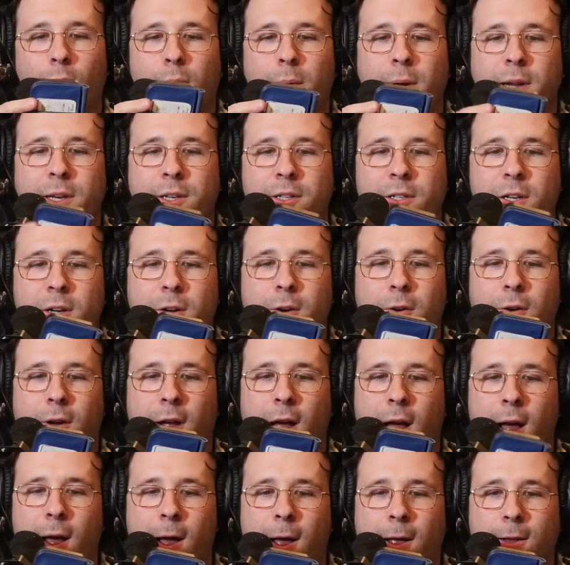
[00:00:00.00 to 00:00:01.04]
we do,
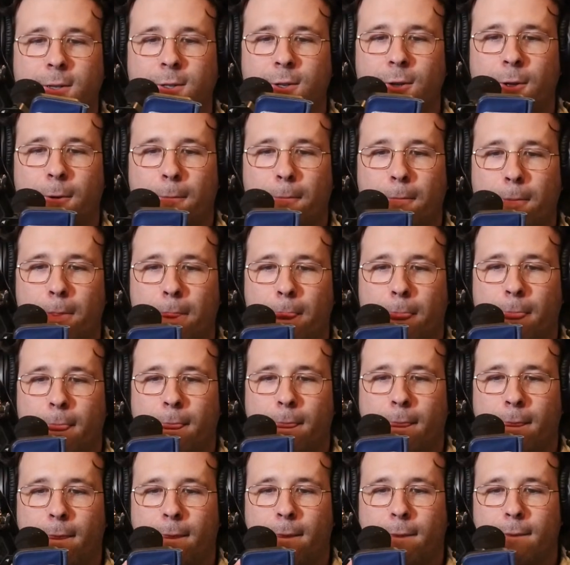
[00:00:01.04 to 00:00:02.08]
guys,
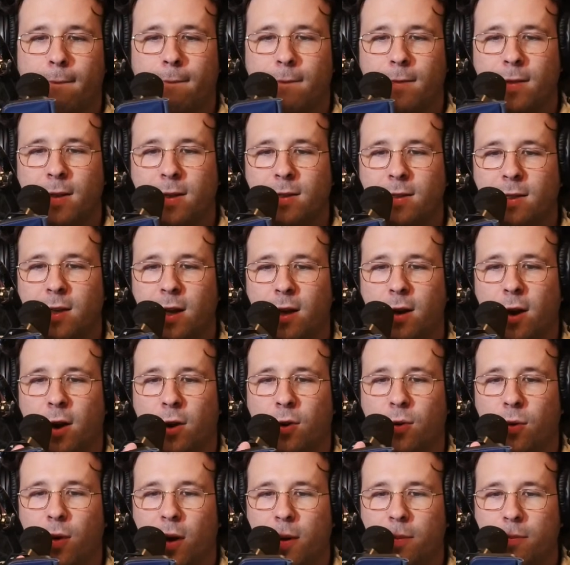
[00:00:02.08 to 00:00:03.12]
let's take a
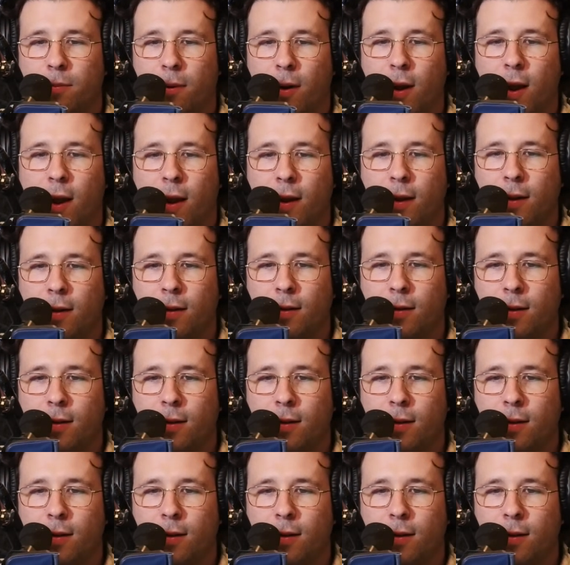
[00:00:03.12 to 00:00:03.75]
quick break